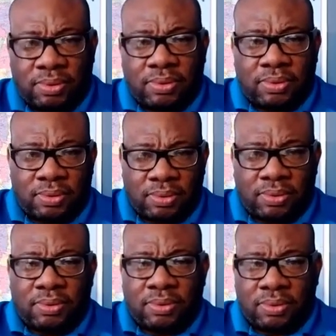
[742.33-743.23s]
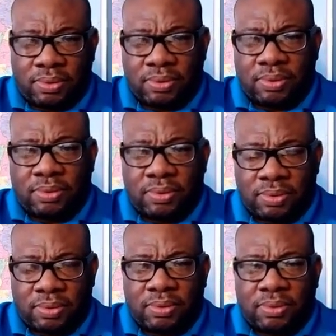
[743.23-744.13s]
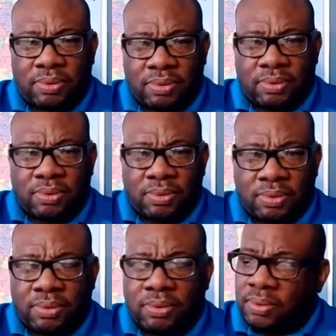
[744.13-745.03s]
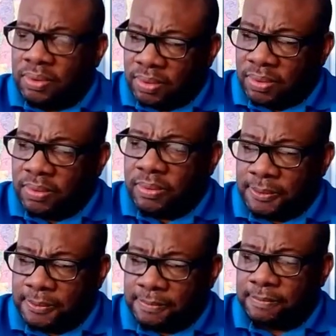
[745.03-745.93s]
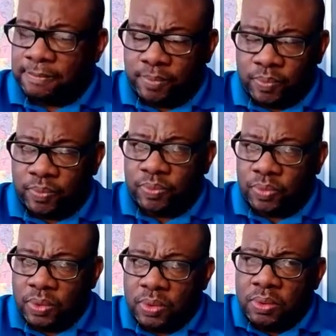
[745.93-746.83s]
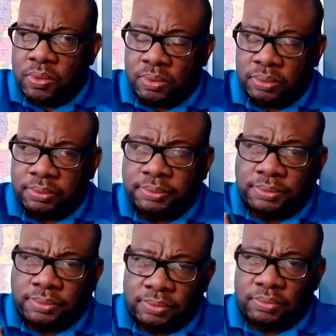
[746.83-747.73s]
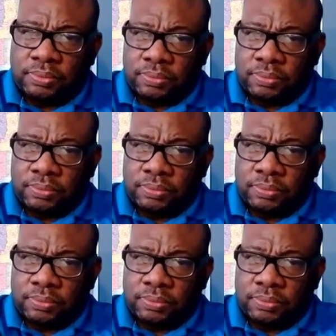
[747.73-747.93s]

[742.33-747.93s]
[no speech]